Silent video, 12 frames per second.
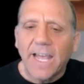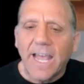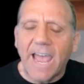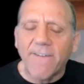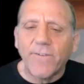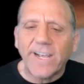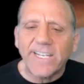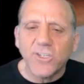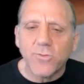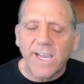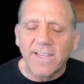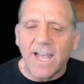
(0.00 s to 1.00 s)
Every
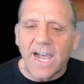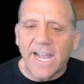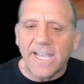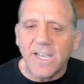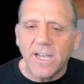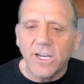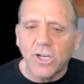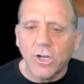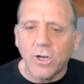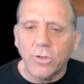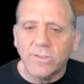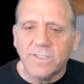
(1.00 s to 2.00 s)
straight line
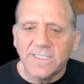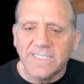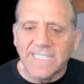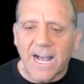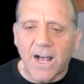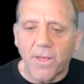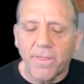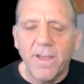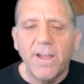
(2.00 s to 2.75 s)
goes south.